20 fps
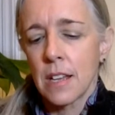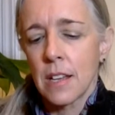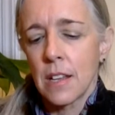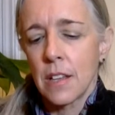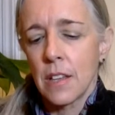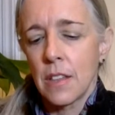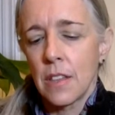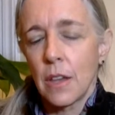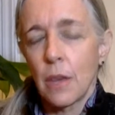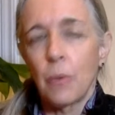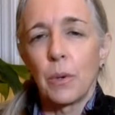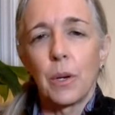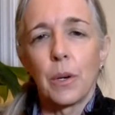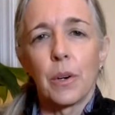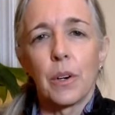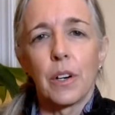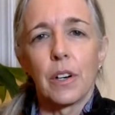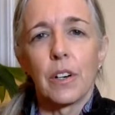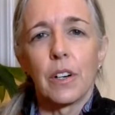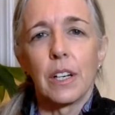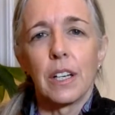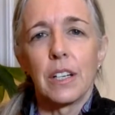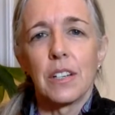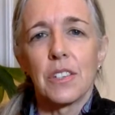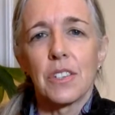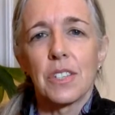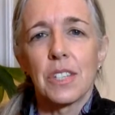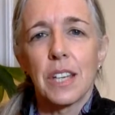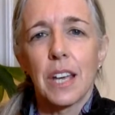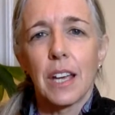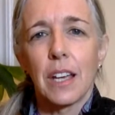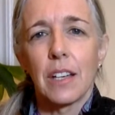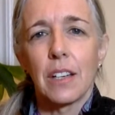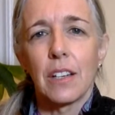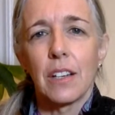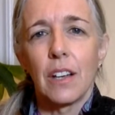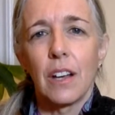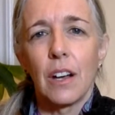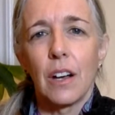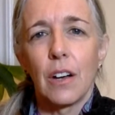that we were in a state
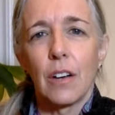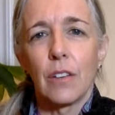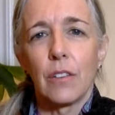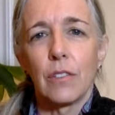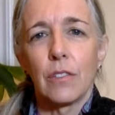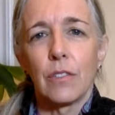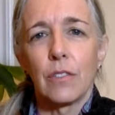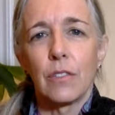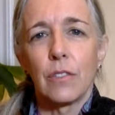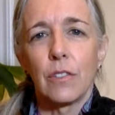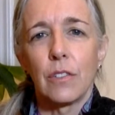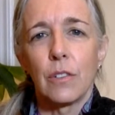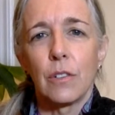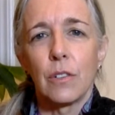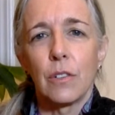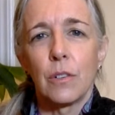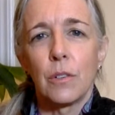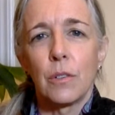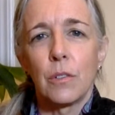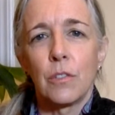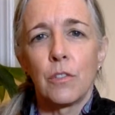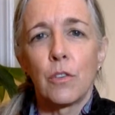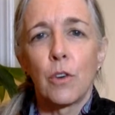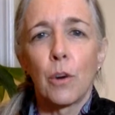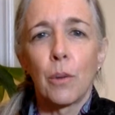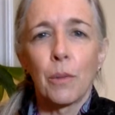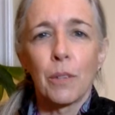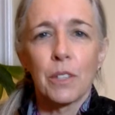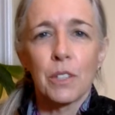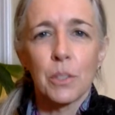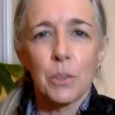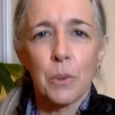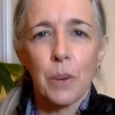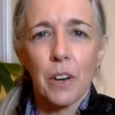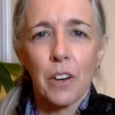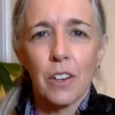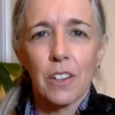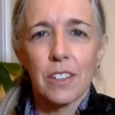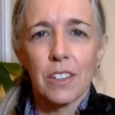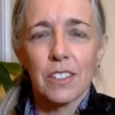of formless
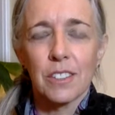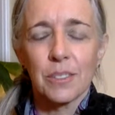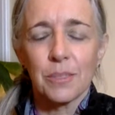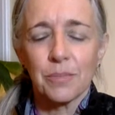awareness.